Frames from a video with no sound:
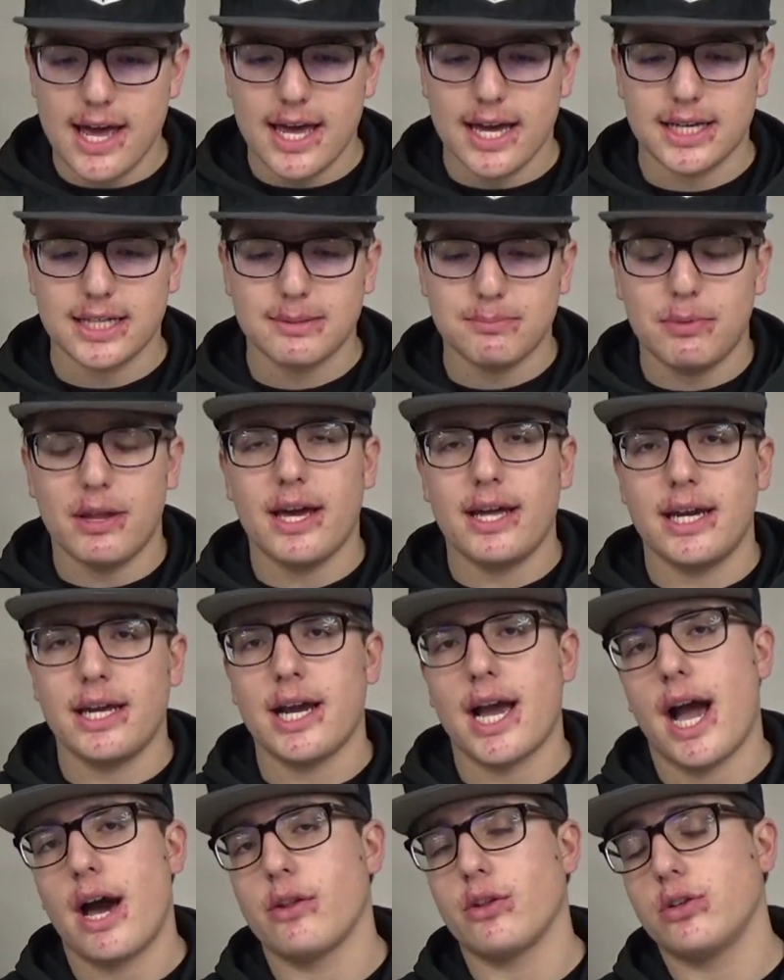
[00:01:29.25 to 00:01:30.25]

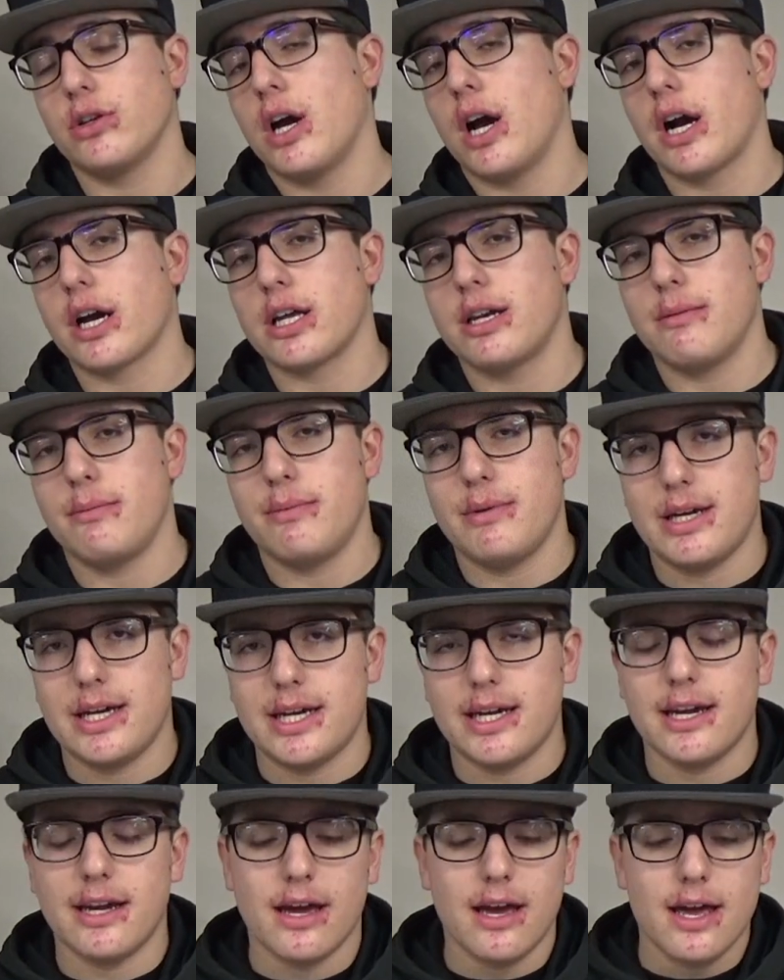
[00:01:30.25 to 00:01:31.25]
explaining how they're not going to
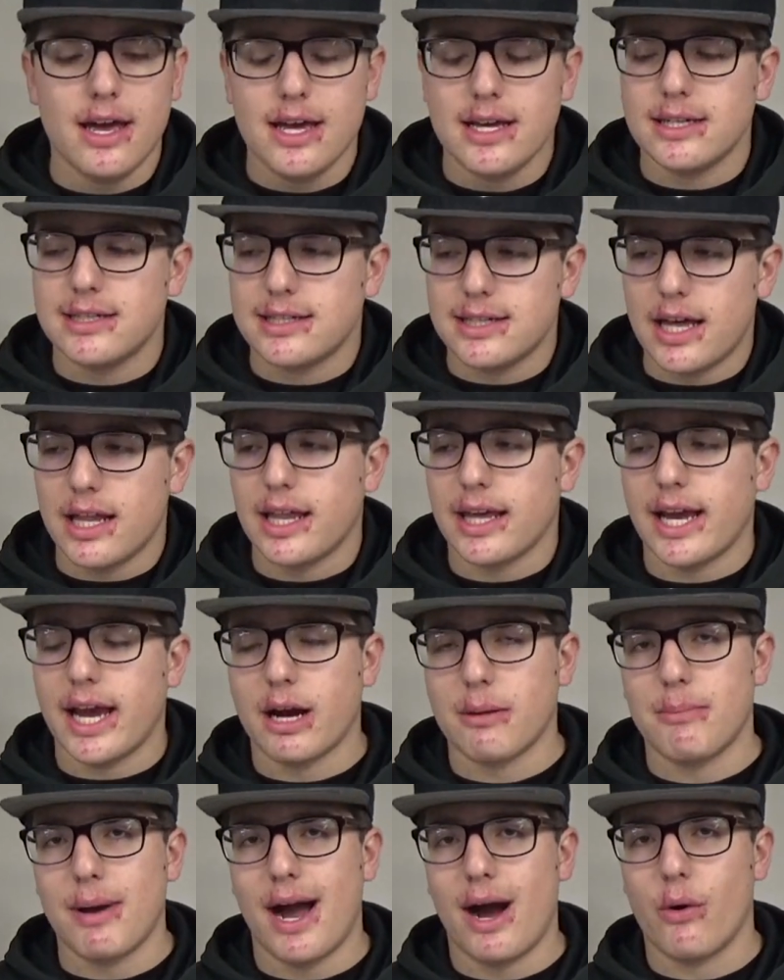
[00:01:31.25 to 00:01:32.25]
be selling
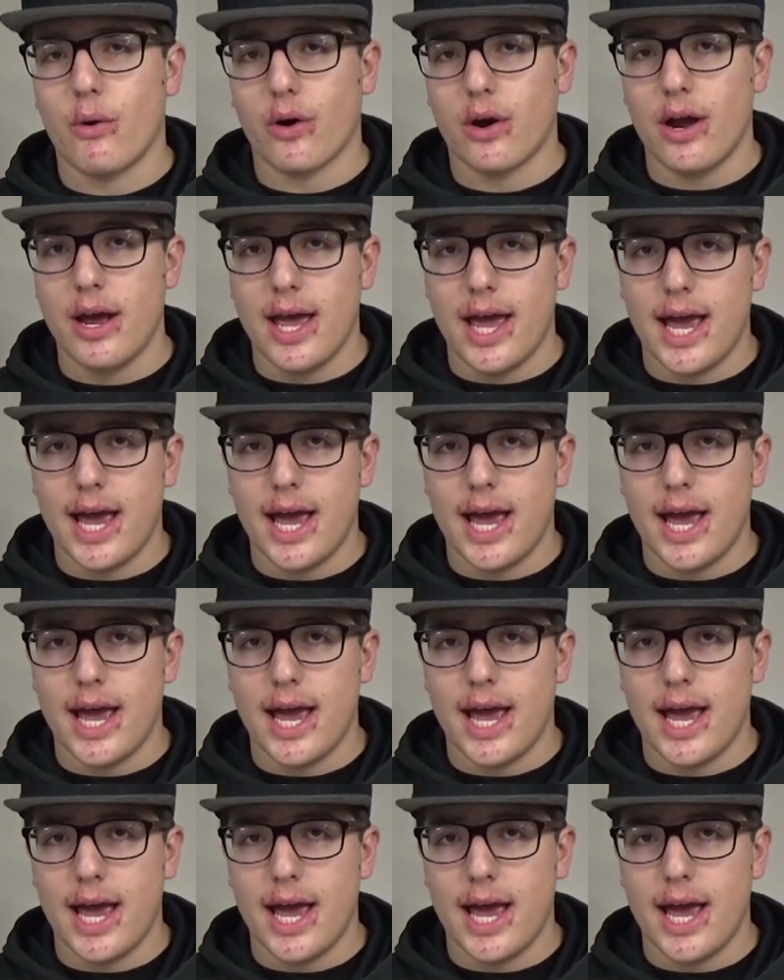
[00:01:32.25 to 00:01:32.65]
AirPower